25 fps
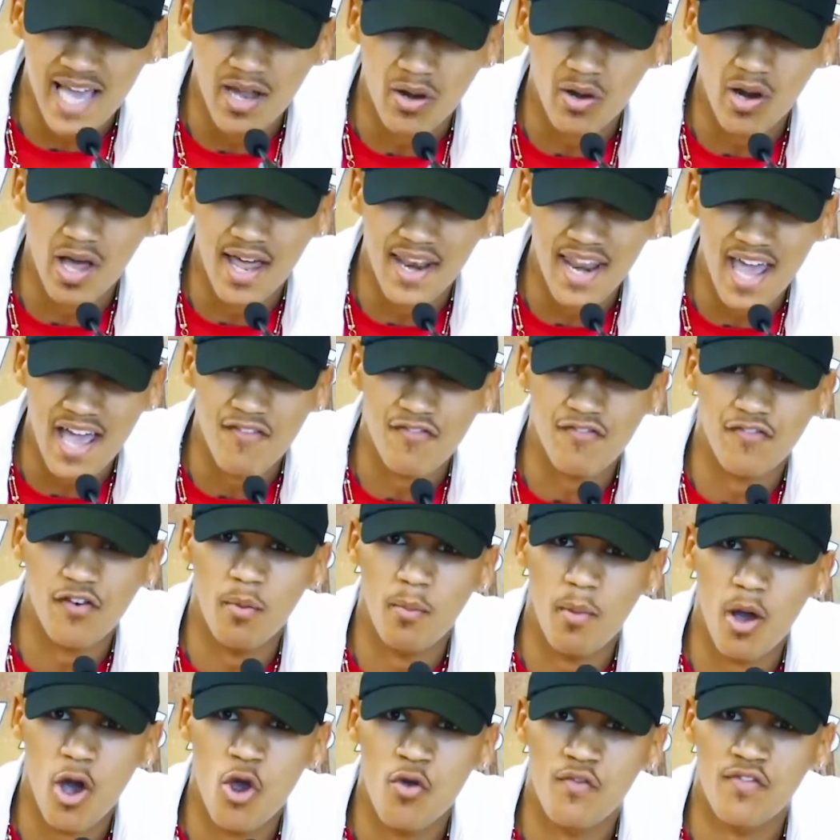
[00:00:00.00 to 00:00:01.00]
down like that
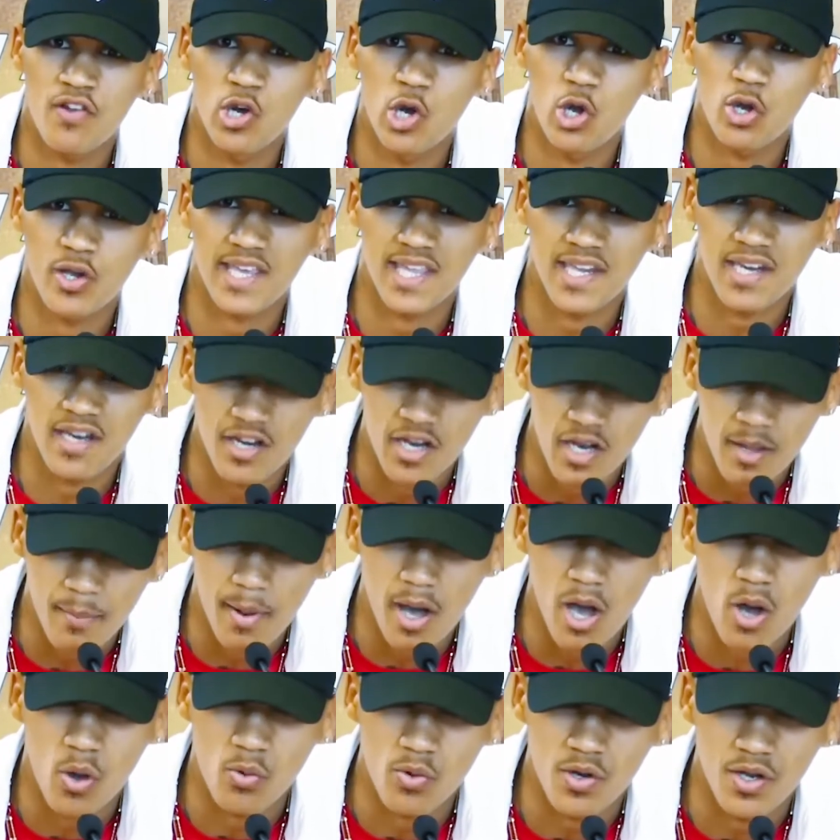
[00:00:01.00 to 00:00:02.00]
from overlooking an
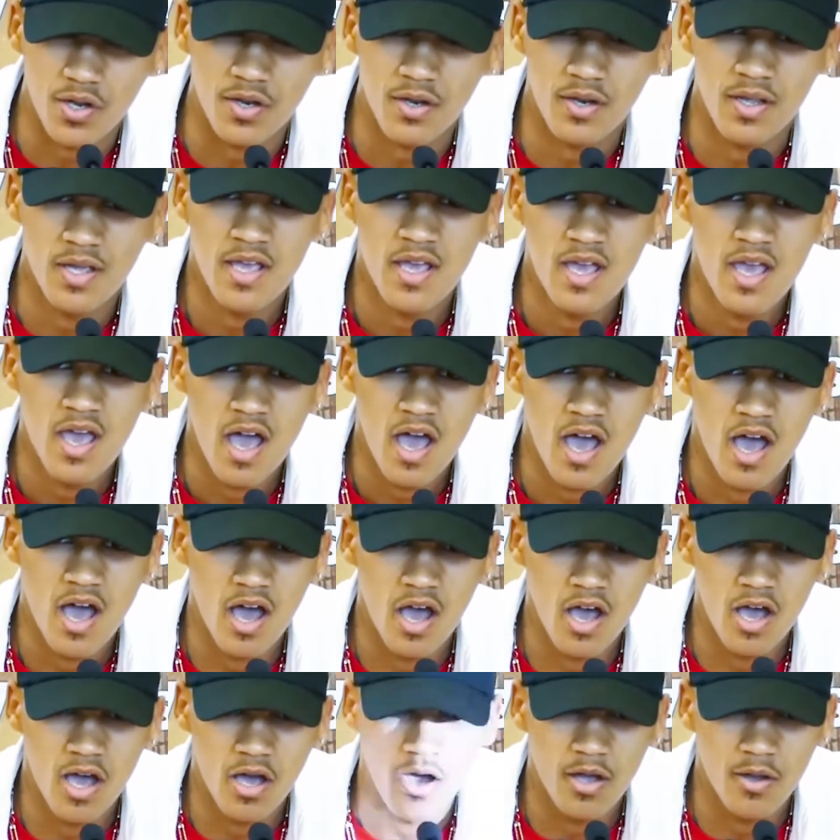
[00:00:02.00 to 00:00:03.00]
opponent.
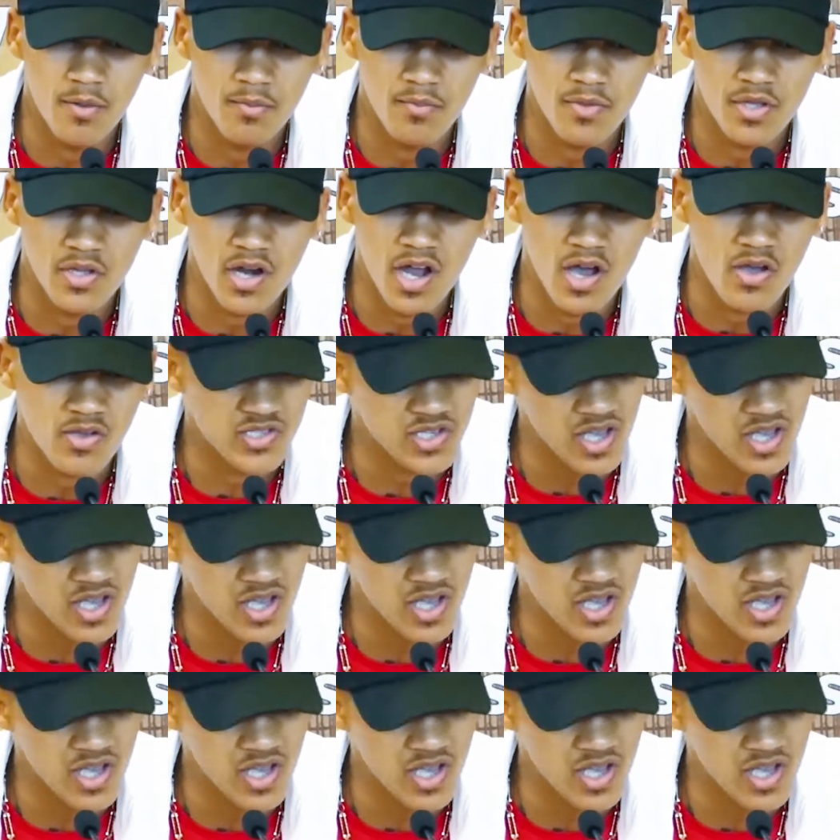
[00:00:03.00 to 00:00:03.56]
You know,